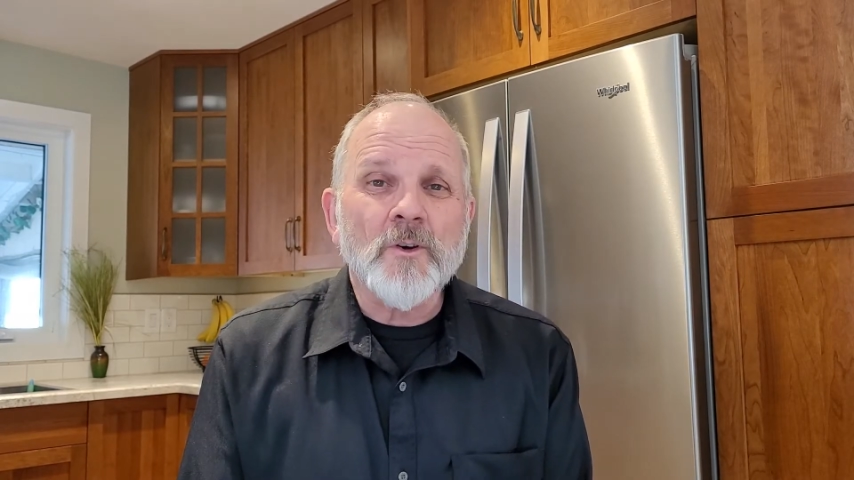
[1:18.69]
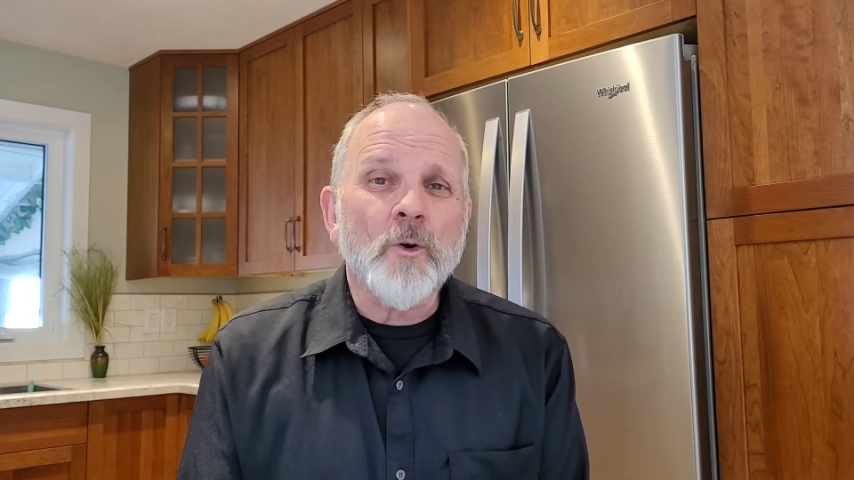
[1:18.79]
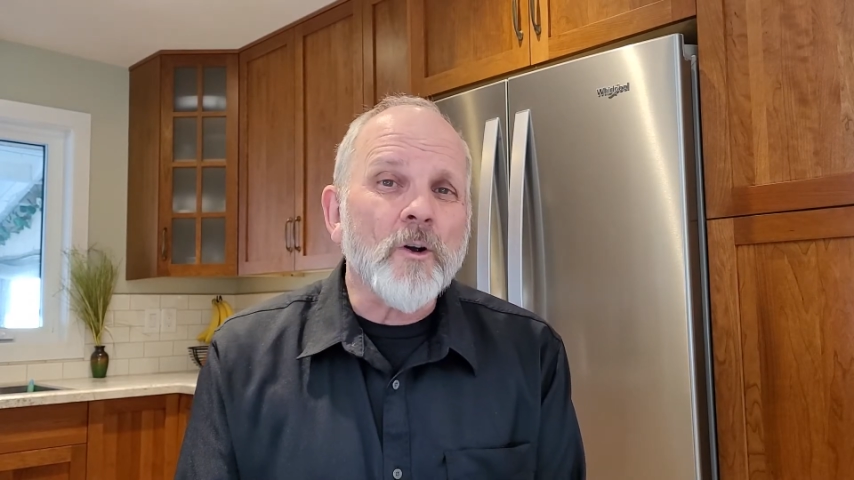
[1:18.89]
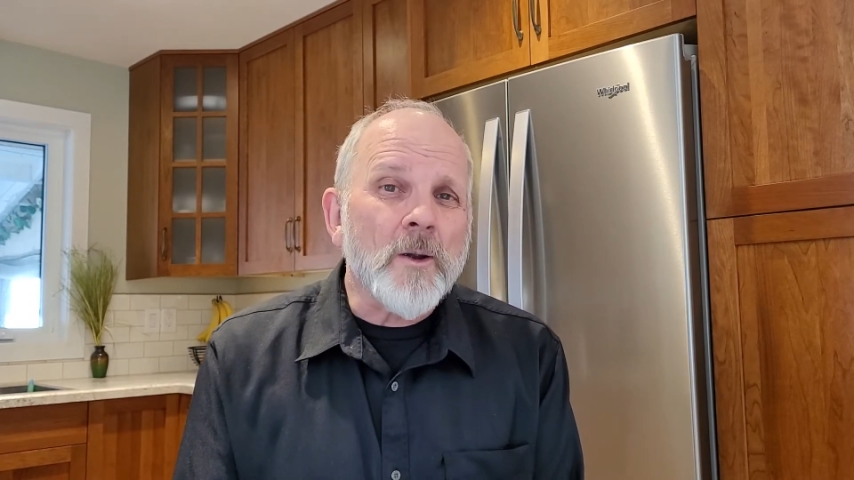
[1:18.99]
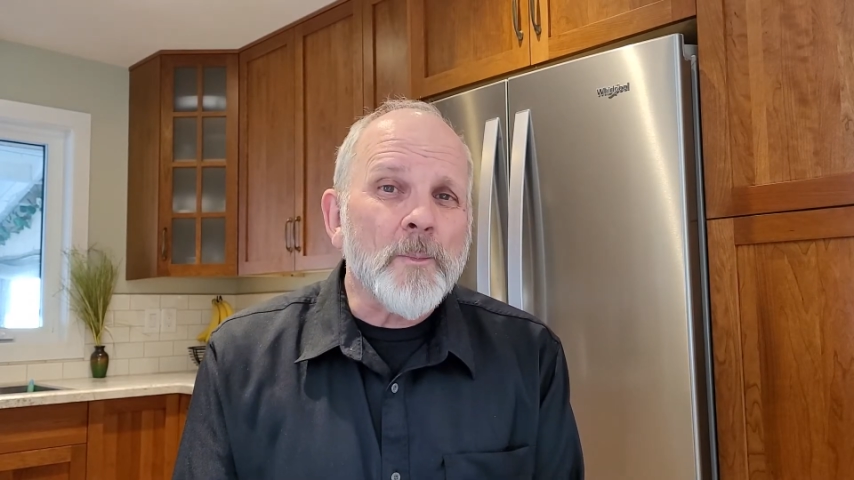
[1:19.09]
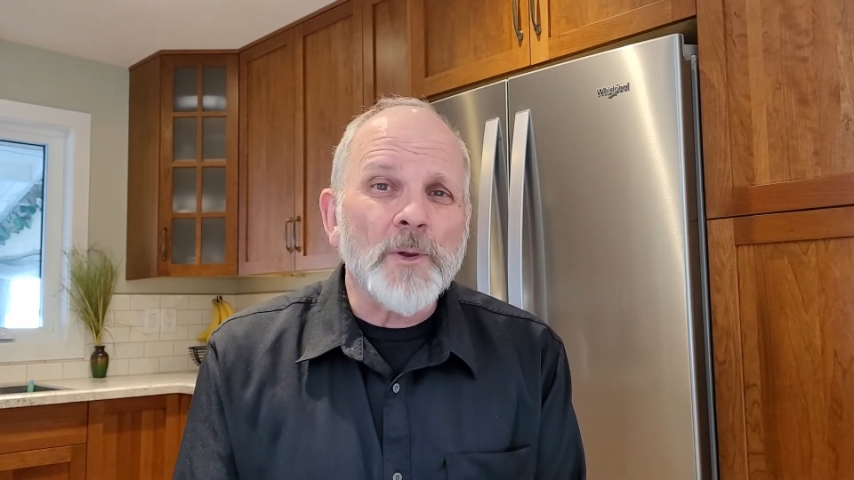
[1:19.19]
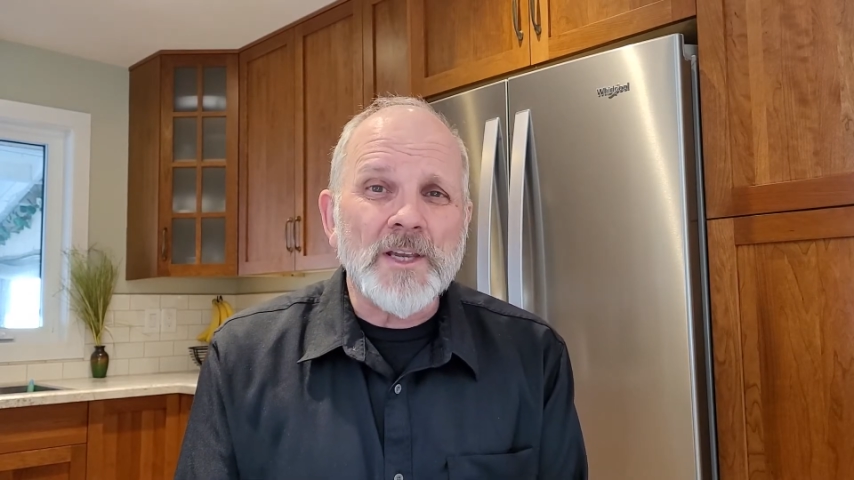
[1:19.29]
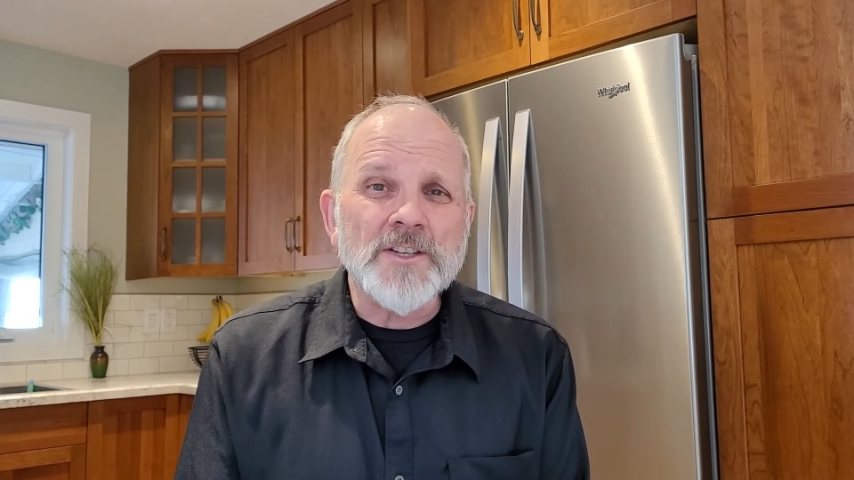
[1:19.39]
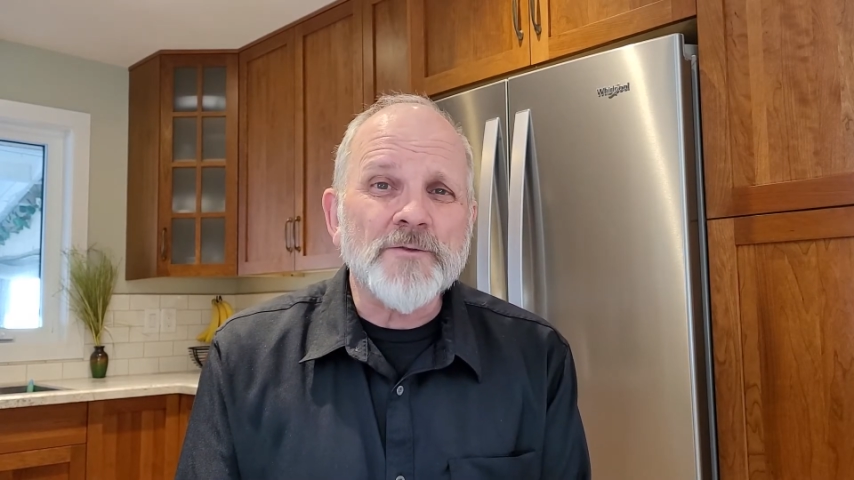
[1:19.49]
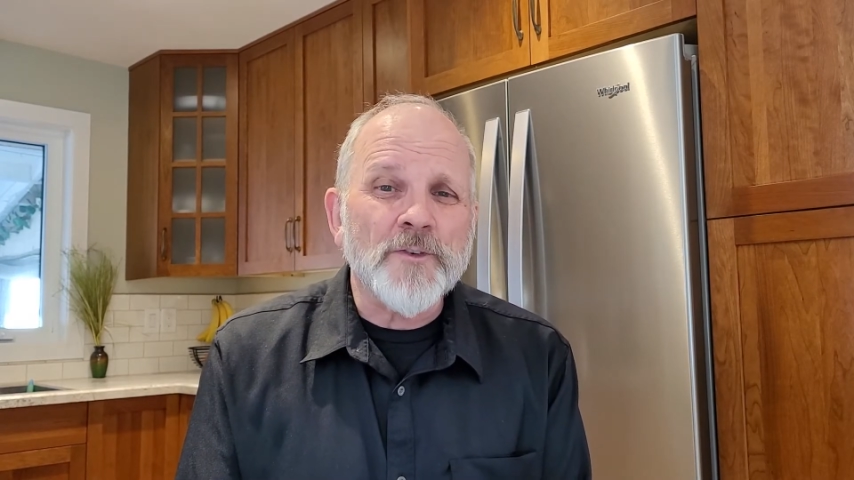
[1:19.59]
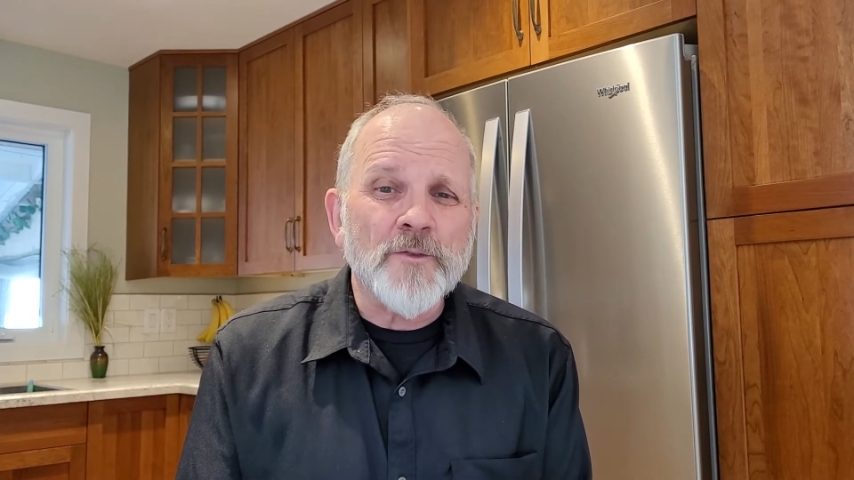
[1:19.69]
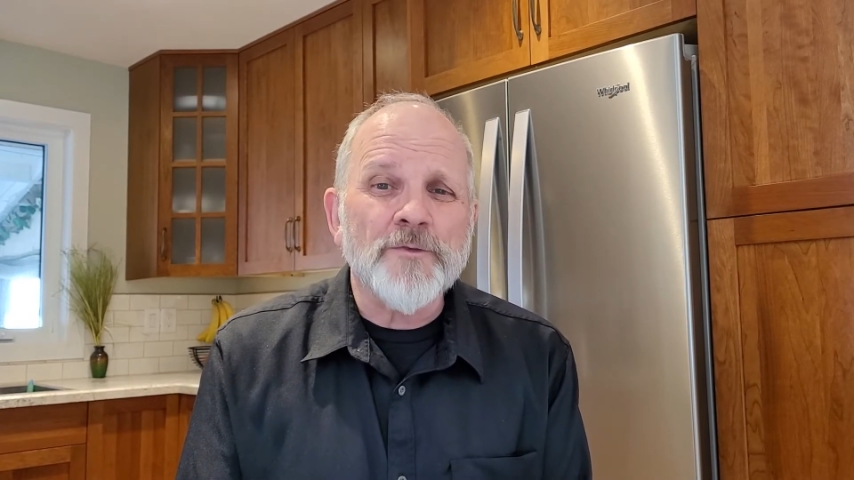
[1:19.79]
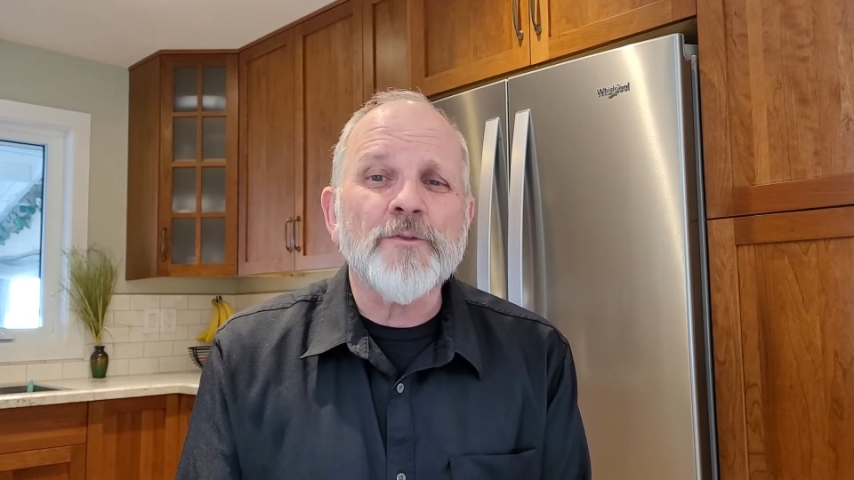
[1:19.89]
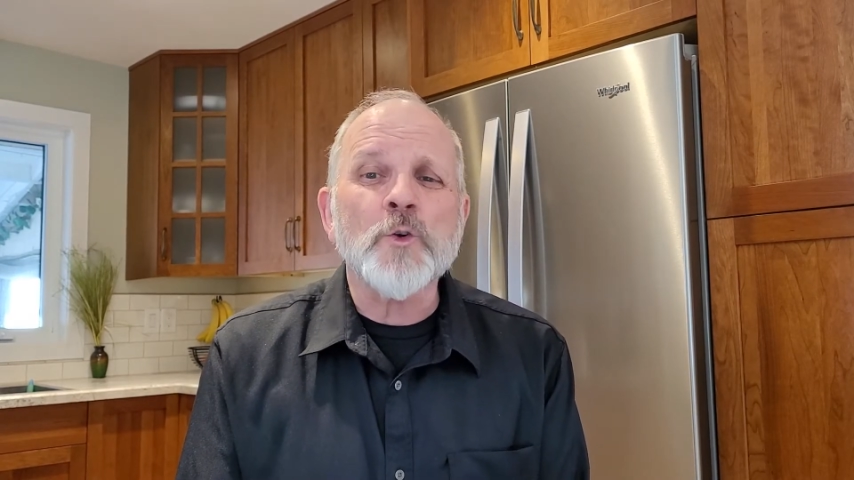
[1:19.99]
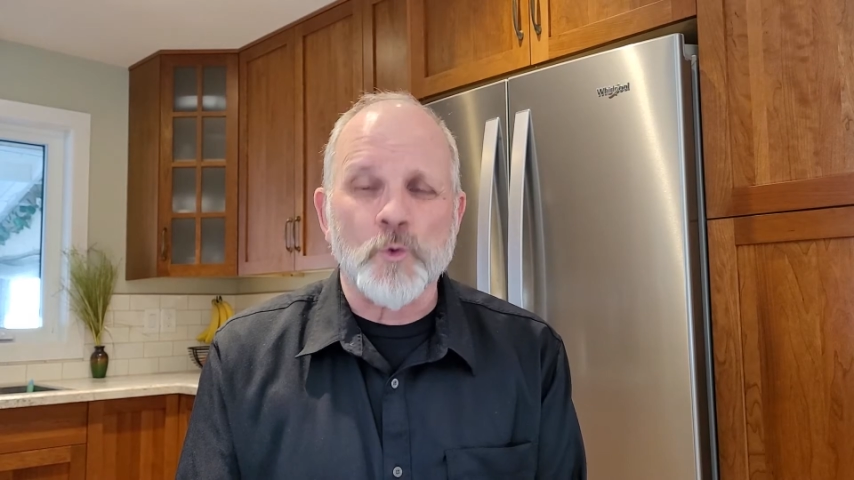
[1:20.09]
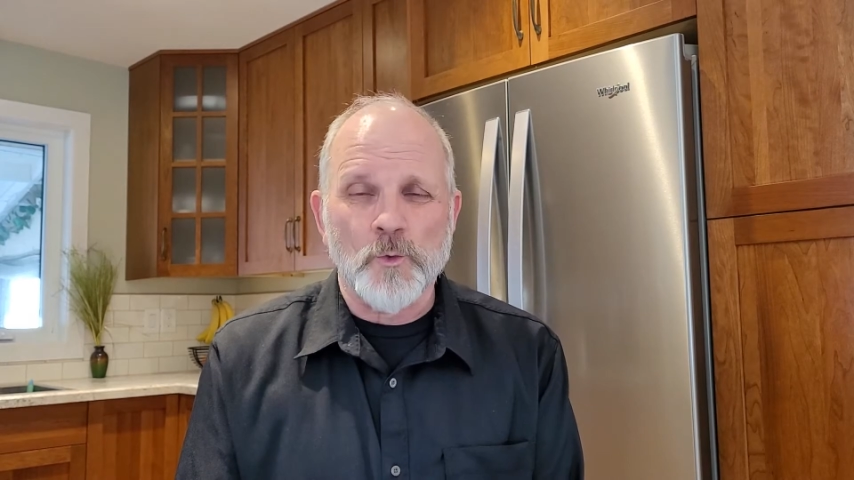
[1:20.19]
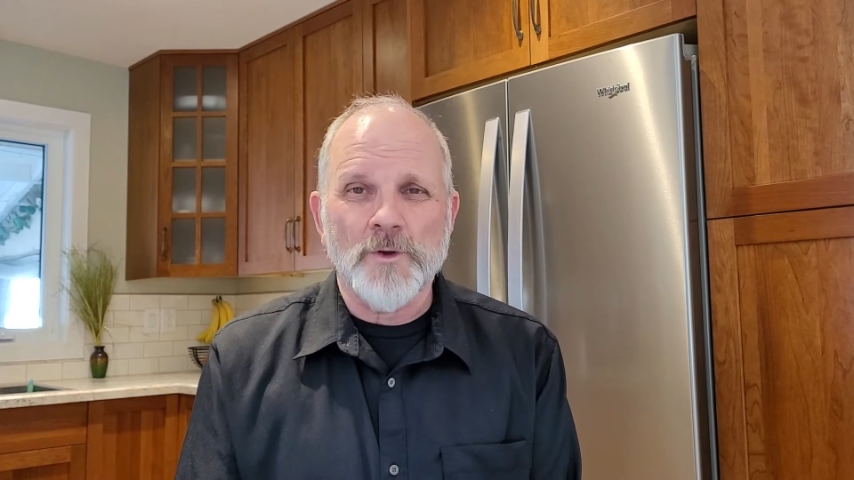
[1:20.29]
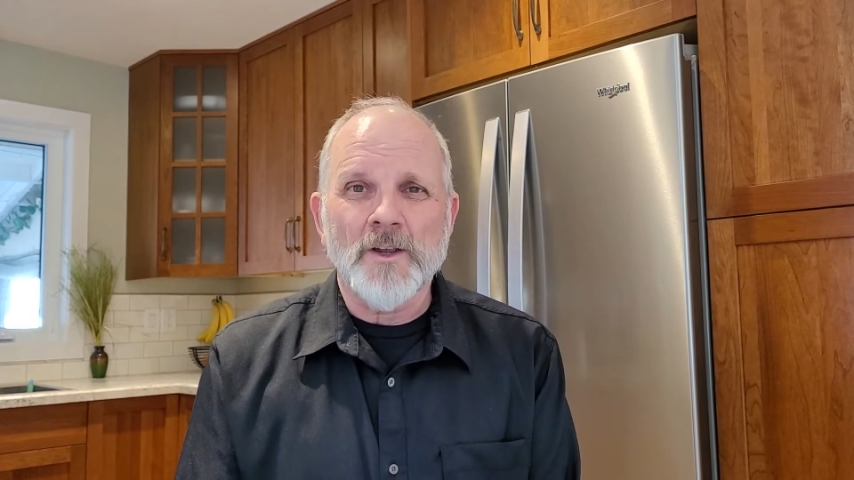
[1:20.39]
or a place for food.